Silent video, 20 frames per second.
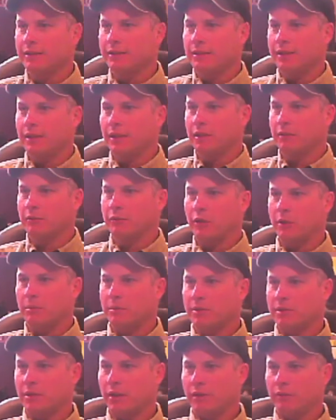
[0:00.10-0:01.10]
see young
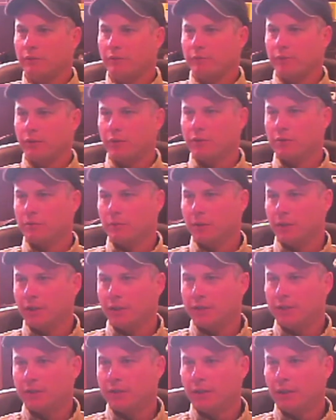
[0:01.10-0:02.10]
farmers starting. First one
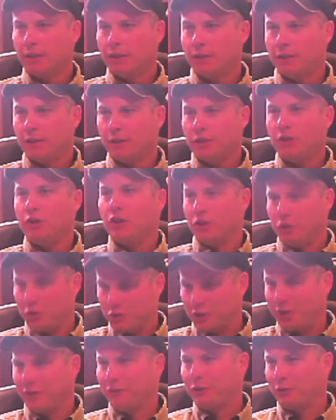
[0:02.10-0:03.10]
is
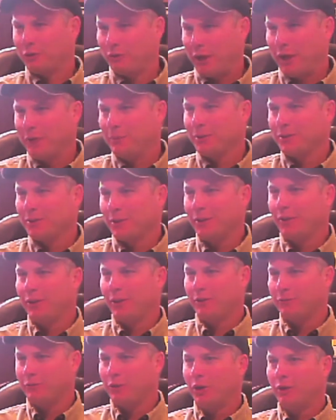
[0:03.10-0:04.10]
usually if their family's
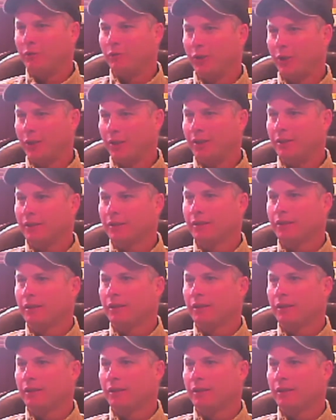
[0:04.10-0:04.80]
already involved in it.